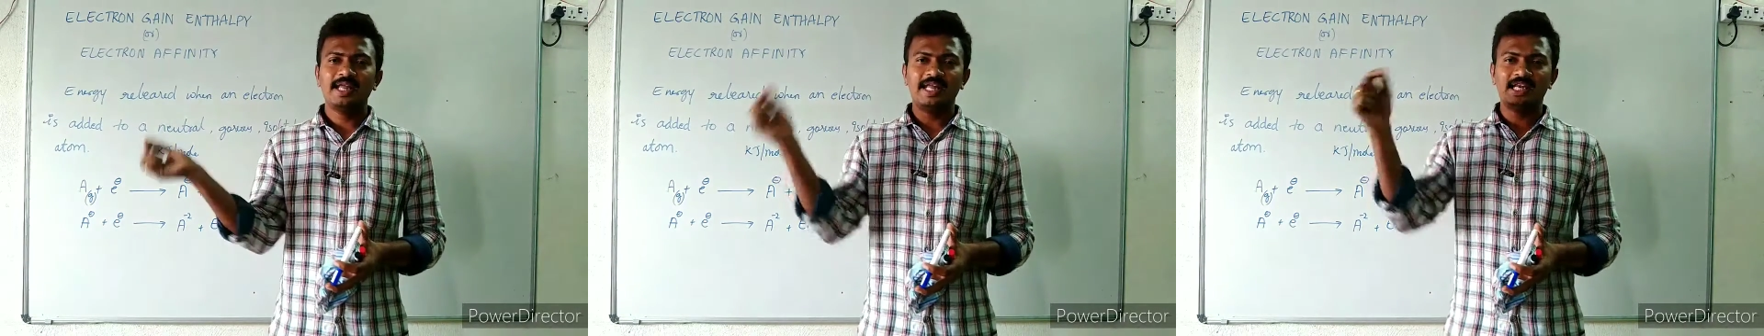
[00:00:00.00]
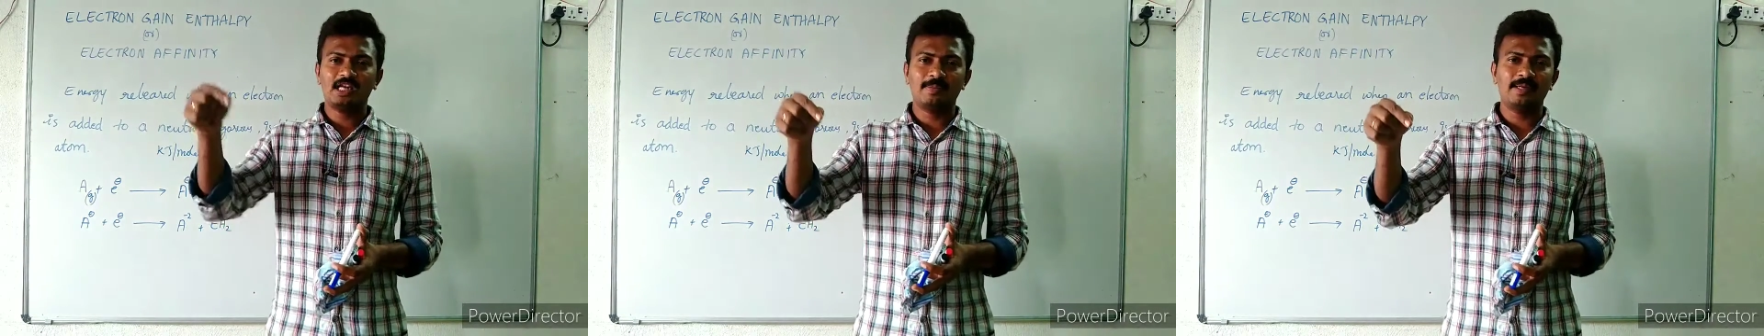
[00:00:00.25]

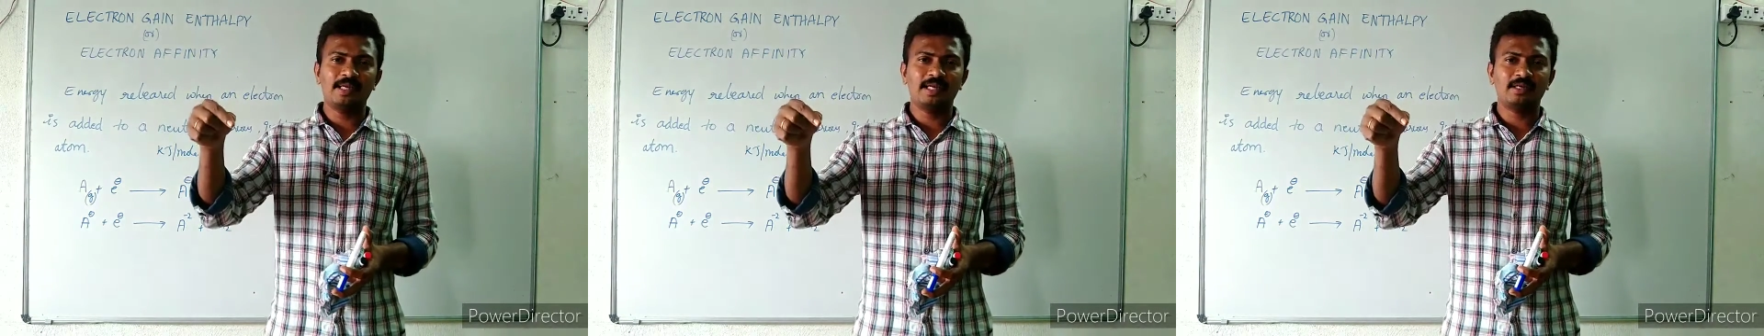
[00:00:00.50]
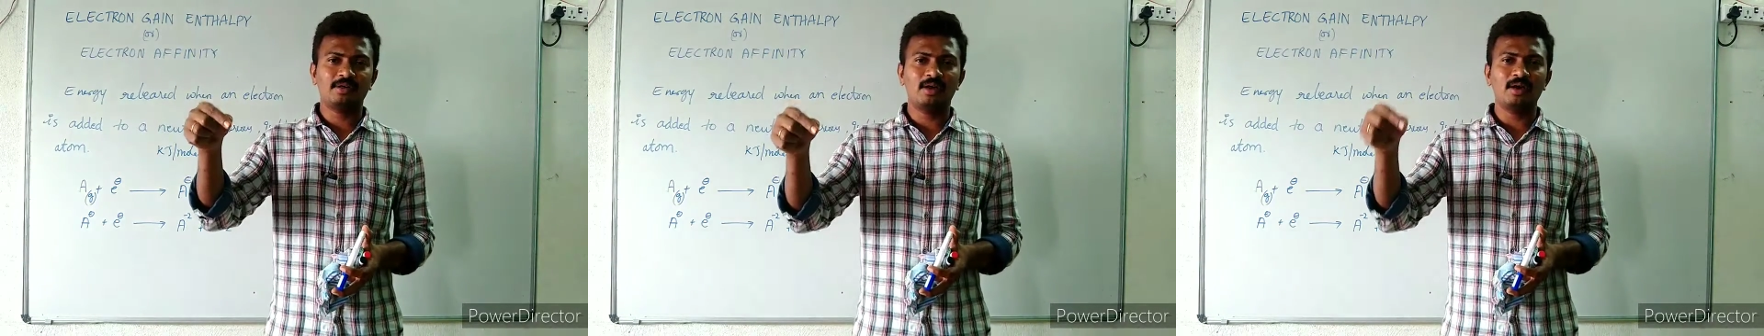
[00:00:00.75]
incoming
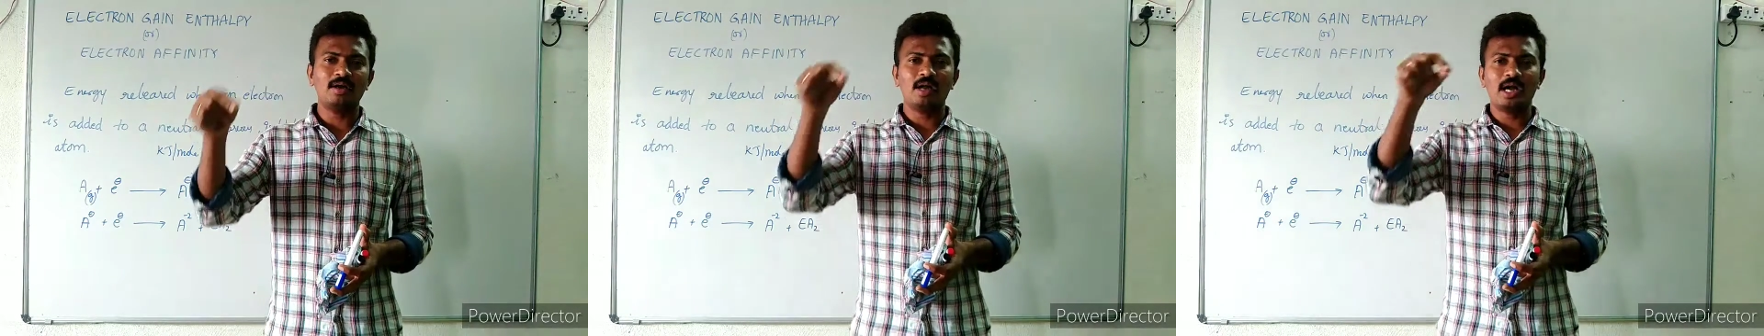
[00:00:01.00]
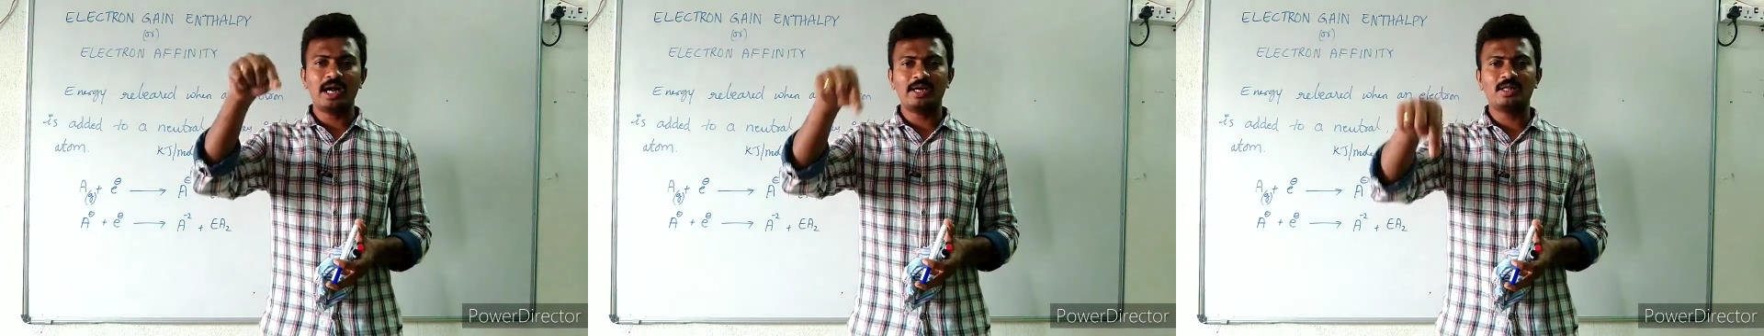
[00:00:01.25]

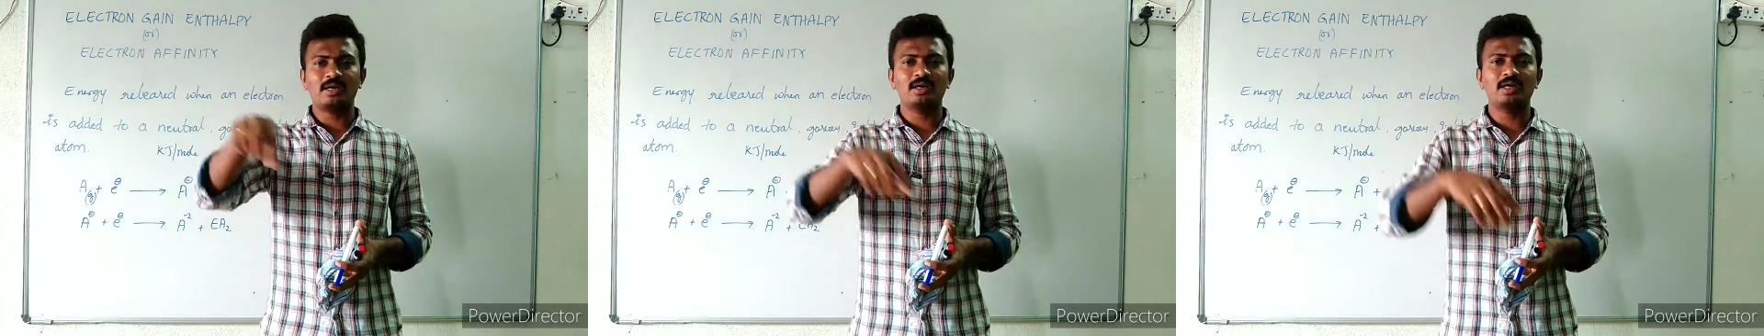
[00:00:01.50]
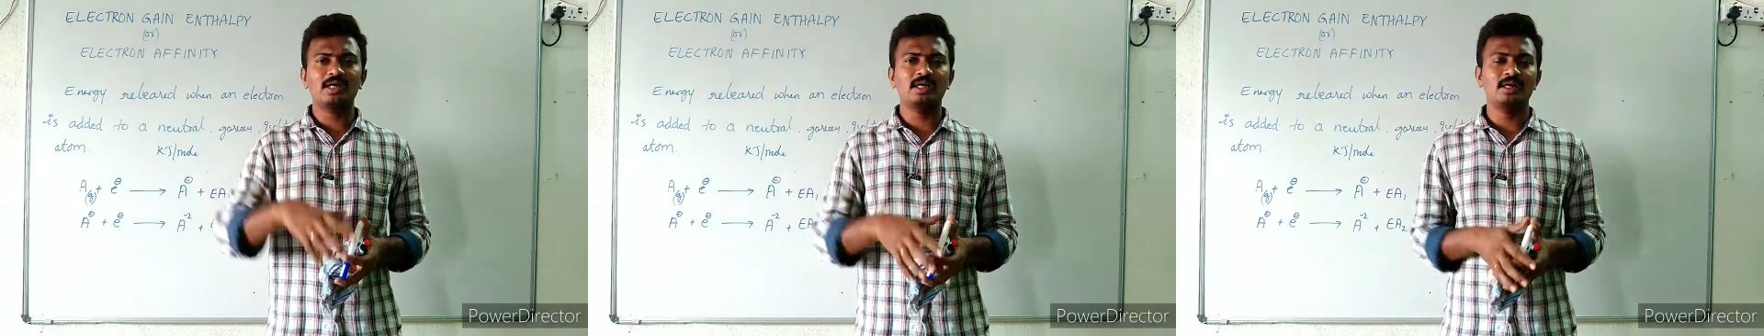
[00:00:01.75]
electron and the
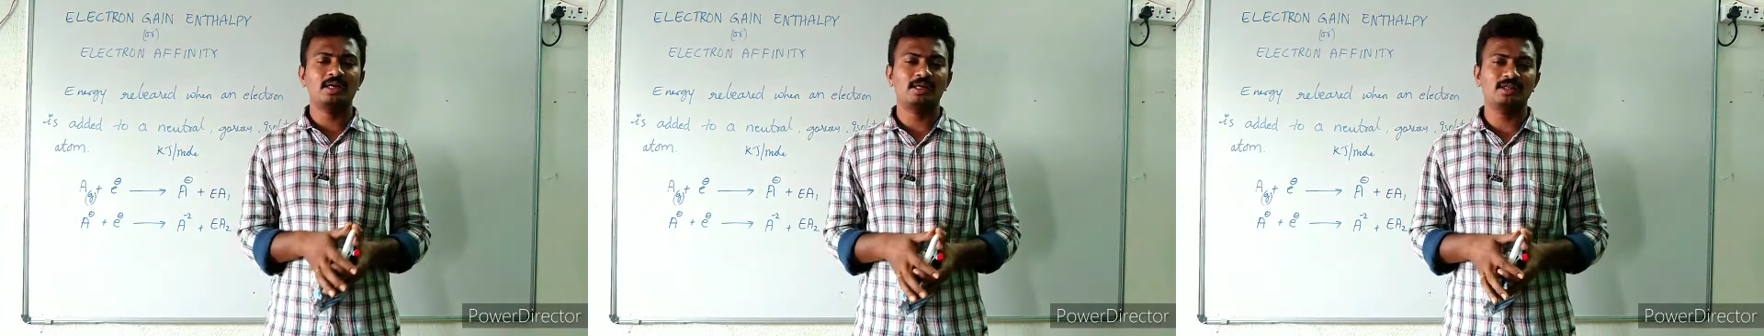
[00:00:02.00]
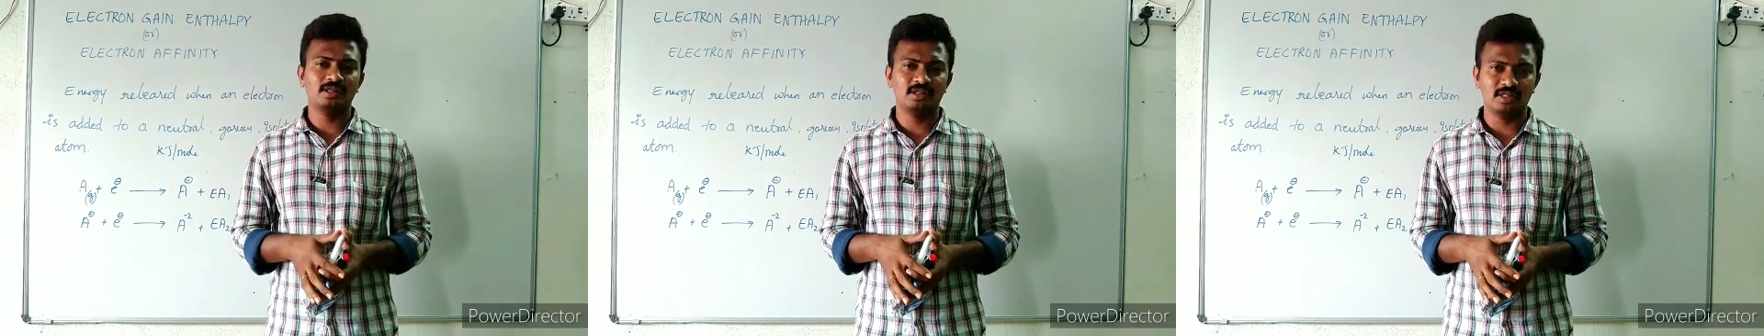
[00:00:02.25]
already
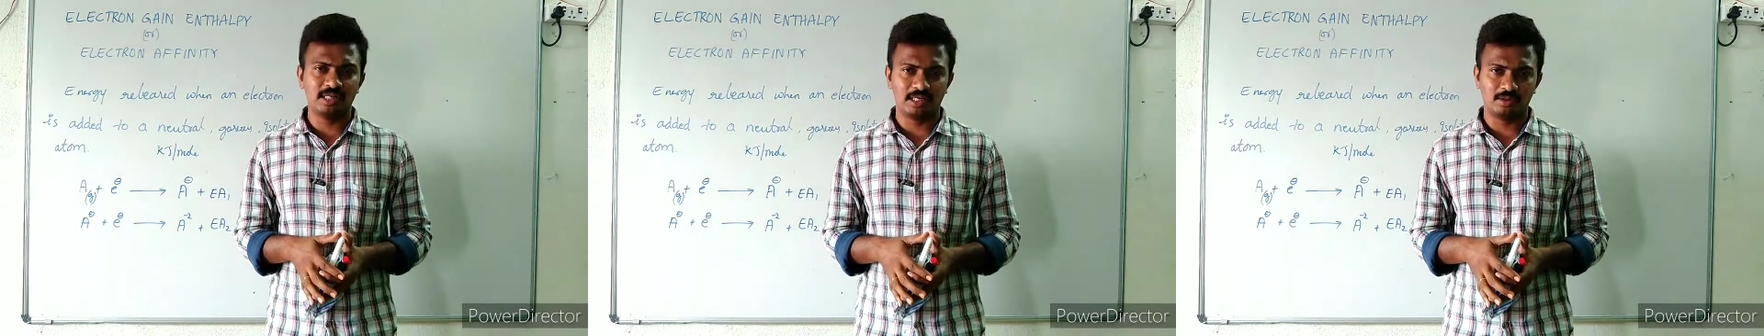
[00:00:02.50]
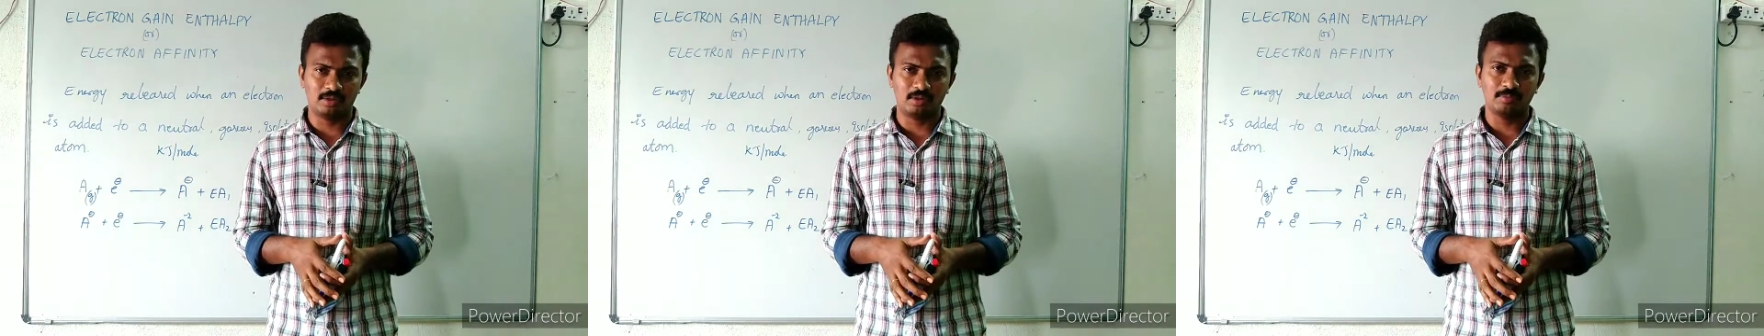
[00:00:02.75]
existing
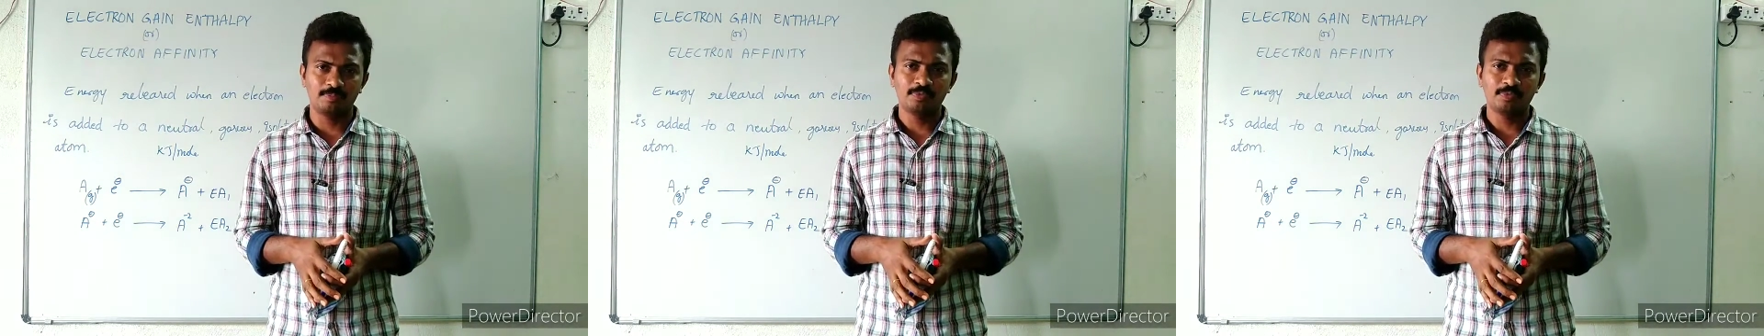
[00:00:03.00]
electron.